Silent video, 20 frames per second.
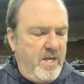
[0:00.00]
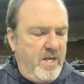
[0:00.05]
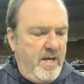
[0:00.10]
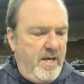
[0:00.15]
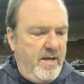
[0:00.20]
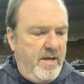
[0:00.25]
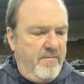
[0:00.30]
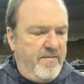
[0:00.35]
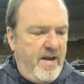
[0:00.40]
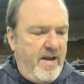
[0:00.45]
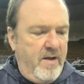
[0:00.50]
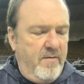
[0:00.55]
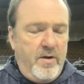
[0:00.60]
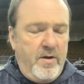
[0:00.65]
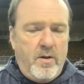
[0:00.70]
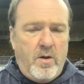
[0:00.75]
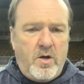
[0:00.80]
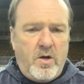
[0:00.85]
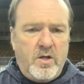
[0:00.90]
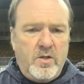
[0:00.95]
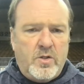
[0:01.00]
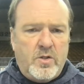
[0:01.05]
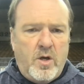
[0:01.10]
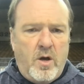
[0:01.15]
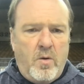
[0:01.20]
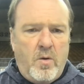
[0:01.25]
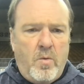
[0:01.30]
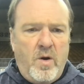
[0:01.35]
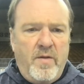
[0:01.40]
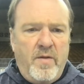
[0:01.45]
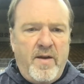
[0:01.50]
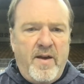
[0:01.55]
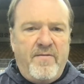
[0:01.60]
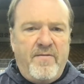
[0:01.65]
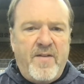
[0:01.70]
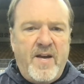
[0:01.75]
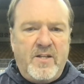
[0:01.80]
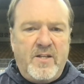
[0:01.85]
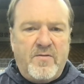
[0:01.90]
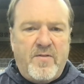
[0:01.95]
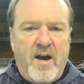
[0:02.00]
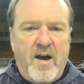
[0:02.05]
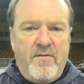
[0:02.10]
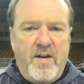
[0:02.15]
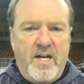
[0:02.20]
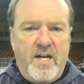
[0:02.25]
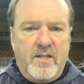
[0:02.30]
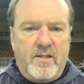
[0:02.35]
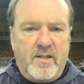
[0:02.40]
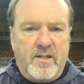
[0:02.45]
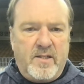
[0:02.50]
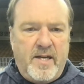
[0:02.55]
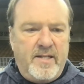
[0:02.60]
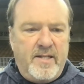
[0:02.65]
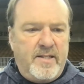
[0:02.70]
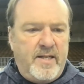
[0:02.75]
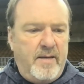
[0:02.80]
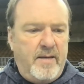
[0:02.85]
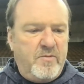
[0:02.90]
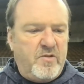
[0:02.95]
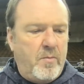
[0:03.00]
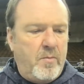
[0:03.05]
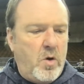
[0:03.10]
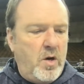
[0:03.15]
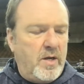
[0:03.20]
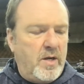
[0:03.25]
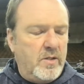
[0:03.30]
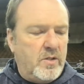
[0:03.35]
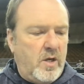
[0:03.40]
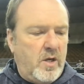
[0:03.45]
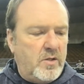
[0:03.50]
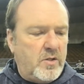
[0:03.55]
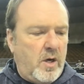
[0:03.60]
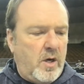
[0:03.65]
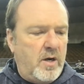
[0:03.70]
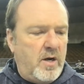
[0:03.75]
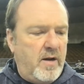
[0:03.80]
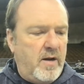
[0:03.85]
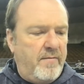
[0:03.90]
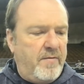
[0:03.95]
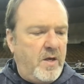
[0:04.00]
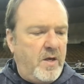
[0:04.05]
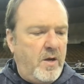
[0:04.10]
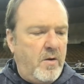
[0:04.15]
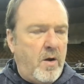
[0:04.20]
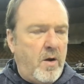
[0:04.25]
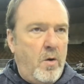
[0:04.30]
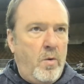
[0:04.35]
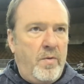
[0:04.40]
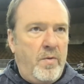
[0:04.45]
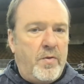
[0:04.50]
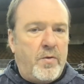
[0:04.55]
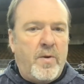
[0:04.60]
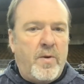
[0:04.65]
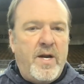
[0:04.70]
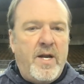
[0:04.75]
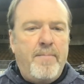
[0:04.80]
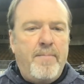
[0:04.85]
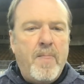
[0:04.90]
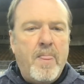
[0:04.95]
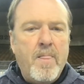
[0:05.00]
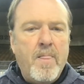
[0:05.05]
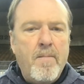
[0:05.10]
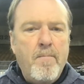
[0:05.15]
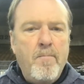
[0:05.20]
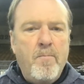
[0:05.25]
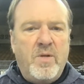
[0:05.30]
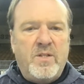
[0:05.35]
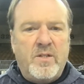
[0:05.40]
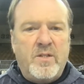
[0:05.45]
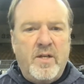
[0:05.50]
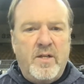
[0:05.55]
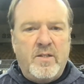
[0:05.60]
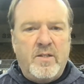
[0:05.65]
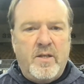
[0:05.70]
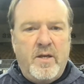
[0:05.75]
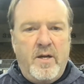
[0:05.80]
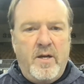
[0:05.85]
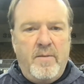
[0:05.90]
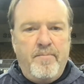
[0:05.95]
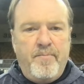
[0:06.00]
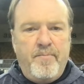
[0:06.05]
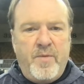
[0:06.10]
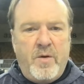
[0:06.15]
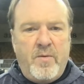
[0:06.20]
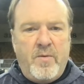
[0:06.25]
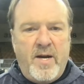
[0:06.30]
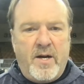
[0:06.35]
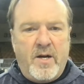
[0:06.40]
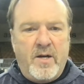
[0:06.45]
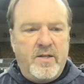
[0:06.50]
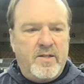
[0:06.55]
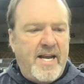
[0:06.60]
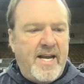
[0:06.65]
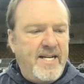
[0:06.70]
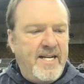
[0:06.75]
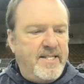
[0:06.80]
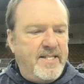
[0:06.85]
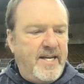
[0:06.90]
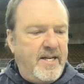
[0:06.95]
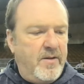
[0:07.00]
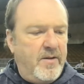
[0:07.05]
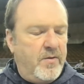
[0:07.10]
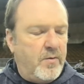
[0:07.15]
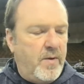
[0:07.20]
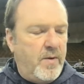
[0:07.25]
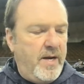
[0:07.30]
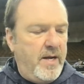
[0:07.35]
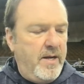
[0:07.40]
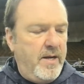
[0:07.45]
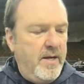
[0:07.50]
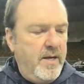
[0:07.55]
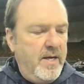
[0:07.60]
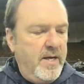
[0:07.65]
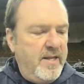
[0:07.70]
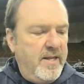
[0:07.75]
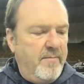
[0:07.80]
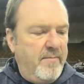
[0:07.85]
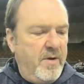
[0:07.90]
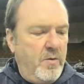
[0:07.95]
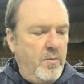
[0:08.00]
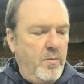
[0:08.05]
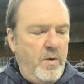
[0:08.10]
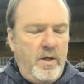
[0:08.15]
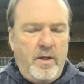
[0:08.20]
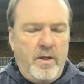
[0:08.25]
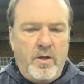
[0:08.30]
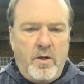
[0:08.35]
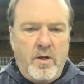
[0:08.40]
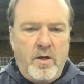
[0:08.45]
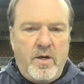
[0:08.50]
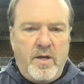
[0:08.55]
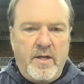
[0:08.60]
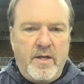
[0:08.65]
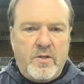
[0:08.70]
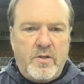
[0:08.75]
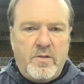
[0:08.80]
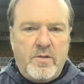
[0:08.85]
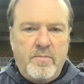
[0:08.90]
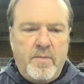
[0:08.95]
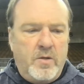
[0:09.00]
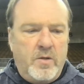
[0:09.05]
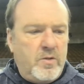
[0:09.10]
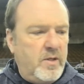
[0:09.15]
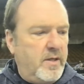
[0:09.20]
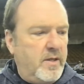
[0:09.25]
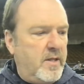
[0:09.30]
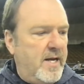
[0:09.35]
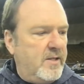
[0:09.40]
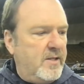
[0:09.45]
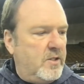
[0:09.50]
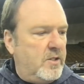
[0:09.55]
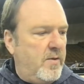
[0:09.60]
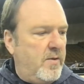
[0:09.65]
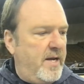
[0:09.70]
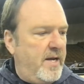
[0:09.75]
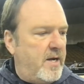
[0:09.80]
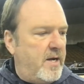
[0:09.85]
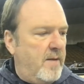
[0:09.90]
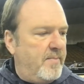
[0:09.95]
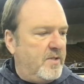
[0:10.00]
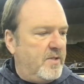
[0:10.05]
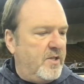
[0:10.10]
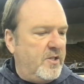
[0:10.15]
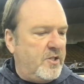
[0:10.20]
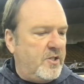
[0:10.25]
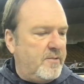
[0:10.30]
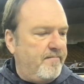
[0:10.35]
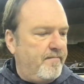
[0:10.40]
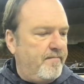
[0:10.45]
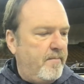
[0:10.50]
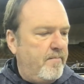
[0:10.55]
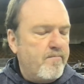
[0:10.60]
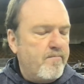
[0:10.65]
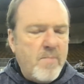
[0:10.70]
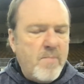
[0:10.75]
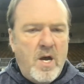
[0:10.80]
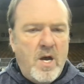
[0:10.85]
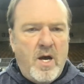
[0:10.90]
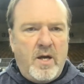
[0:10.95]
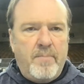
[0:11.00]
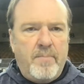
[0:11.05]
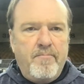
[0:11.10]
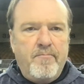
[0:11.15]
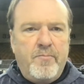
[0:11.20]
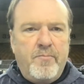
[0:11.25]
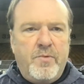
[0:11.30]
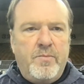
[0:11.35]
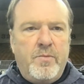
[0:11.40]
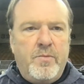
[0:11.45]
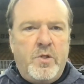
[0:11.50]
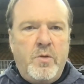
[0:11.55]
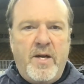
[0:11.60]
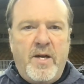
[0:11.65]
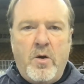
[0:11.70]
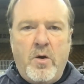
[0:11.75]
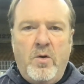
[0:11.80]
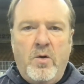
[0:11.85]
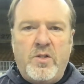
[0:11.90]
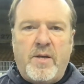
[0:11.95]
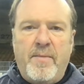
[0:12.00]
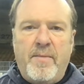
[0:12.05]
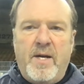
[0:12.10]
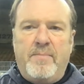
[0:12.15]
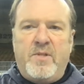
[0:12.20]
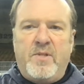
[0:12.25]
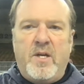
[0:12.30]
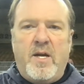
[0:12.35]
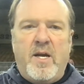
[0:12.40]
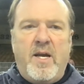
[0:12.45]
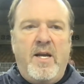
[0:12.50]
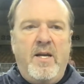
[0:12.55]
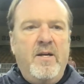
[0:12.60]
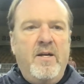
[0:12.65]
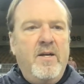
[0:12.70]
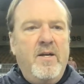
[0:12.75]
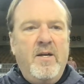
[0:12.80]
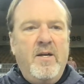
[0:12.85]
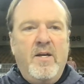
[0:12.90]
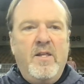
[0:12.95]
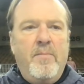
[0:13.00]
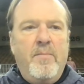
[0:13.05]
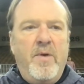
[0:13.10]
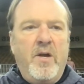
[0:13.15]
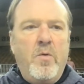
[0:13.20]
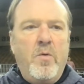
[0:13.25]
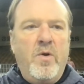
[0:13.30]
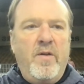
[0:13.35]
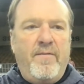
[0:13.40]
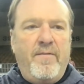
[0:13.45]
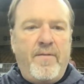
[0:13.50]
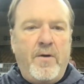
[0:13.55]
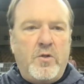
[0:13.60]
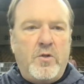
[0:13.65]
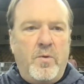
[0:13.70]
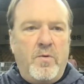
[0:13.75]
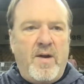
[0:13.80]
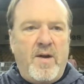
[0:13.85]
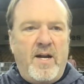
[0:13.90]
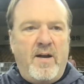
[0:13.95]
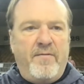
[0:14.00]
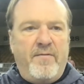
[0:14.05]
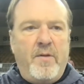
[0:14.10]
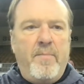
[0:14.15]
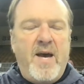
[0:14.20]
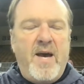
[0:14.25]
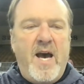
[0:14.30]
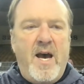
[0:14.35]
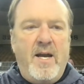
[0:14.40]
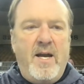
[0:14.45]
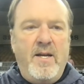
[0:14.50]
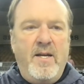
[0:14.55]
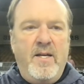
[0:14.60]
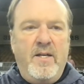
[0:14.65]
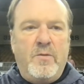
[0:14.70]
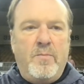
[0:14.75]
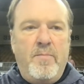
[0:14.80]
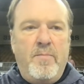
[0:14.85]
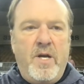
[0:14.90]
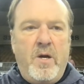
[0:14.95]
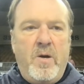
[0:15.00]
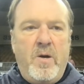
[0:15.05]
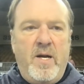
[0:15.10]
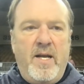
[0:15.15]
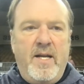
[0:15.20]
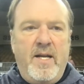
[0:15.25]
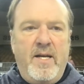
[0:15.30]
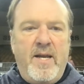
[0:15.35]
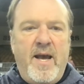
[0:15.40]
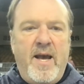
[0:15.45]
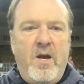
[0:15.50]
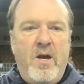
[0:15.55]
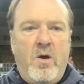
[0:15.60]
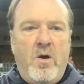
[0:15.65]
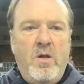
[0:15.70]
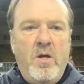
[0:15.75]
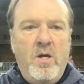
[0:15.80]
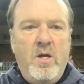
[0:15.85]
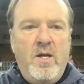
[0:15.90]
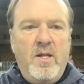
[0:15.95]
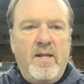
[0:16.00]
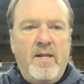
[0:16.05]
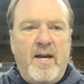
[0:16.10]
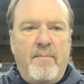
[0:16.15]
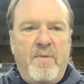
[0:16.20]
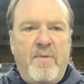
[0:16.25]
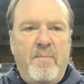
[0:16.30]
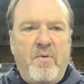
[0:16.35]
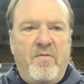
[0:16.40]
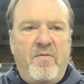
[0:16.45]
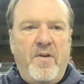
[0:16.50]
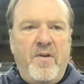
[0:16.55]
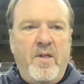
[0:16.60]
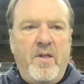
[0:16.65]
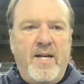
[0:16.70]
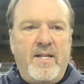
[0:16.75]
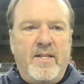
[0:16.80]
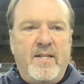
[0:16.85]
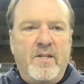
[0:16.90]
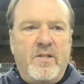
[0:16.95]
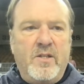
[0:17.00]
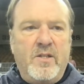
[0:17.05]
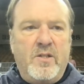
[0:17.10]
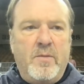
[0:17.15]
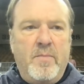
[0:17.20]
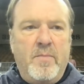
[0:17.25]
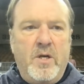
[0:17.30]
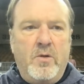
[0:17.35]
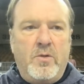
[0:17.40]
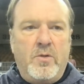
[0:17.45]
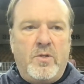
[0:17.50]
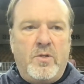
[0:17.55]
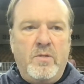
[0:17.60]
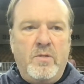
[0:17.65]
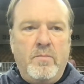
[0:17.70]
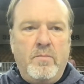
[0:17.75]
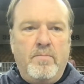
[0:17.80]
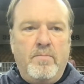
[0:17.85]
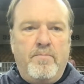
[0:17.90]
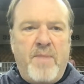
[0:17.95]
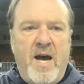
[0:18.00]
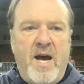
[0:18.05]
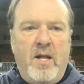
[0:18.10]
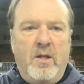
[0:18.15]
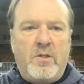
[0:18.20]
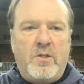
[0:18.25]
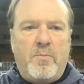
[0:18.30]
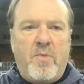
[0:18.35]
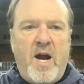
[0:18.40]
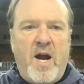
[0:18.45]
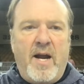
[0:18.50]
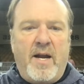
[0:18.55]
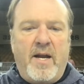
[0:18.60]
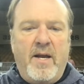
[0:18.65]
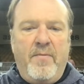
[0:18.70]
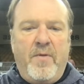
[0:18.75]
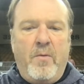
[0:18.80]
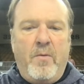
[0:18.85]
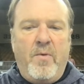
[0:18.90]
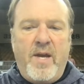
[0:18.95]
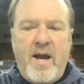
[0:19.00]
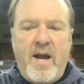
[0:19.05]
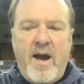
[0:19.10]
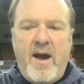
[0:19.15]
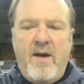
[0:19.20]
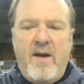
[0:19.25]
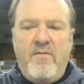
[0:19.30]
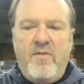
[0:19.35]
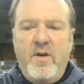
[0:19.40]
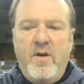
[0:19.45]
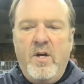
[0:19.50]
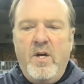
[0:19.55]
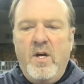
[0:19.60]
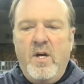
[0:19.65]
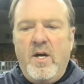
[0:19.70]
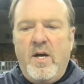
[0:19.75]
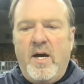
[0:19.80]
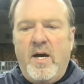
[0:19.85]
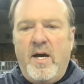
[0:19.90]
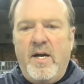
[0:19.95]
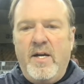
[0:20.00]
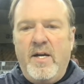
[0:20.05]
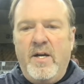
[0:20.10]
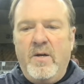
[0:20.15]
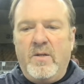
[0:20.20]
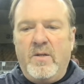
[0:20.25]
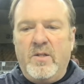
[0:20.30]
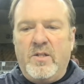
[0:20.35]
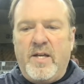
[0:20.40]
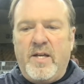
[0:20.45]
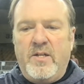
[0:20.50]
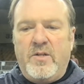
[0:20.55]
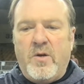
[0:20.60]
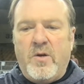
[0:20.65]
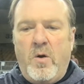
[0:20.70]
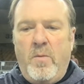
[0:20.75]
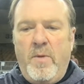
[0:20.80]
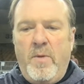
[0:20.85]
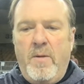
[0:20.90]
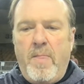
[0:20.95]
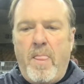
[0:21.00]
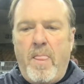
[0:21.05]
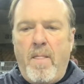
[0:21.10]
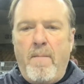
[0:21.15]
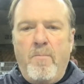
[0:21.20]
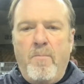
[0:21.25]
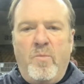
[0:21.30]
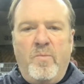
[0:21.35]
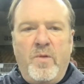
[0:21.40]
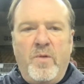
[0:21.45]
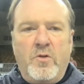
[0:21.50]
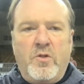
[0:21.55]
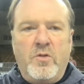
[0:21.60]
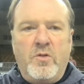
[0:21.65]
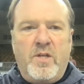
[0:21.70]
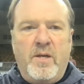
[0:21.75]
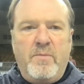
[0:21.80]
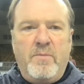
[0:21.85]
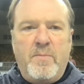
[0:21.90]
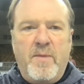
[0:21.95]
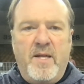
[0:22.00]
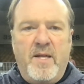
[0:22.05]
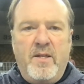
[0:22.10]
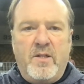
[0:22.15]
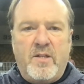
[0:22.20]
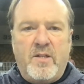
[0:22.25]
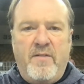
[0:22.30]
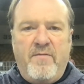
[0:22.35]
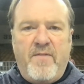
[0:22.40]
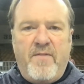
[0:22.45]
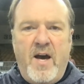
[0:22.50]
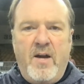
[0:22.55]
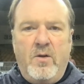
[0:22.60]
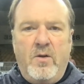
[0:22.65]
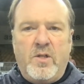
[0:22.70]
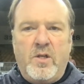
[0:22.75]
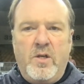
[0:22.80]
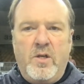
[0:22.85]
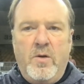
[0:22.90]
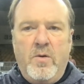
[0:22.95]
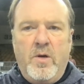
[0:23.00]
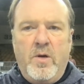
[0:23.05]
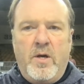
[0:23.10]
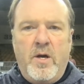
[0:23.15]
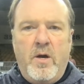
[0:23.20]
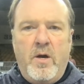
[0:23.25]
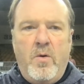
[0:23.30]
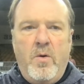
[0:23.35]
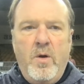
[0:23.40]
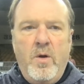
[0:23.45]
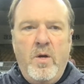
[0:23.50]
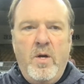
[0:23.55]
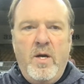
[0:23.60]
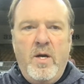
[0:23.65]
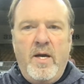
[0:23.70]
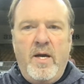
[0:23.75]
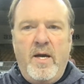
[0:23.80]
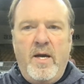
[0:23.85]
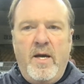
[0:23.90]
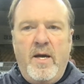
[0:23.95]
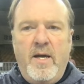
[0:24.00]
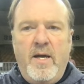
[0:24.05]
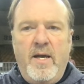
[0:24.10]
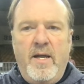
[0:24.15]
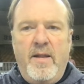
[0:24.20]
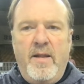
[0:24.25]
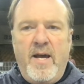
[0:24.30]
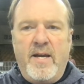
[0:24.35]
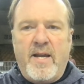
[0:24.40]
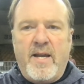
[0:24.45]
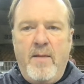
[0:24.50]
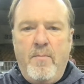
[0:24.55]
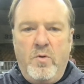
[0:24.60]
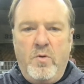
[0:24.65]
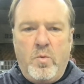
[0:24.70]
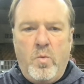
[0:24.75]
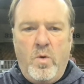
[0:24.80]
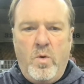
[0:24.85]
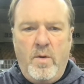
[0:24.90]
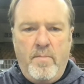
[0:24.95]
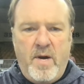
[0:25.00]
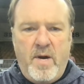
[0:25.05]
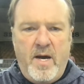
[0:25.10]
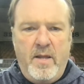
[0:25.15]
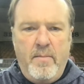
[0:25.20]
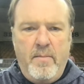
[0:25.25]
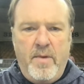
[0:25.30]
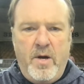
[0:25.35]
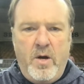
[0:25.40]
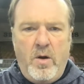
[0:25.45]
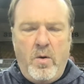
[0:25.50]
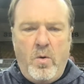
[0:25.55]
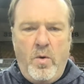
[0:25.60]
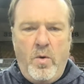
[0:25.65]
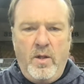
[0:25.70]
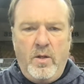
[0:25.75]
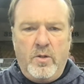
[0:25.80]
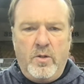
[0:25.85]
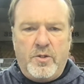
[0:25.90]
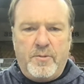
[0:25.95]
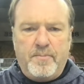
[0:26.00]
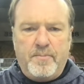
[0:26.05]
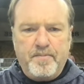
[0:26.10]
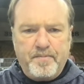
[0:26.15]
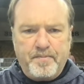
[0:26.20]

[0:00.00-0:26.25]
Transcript: in Fayetteville, Arkansas, where they faced 5A and 6A teams from Arkansas. Started off the year 0-3, but since then their record is 18-3. They've been really good against mostly Class 2A competition. 2A girls coming up tonight. The big one, the first one right off the bat, is Merritt and Dale. A lot of people feel like this is the most balanced bracket that we have here at the state tournament. Those 2 teams met in the state finals a year ago, and that game was won by the Merritt Oilers.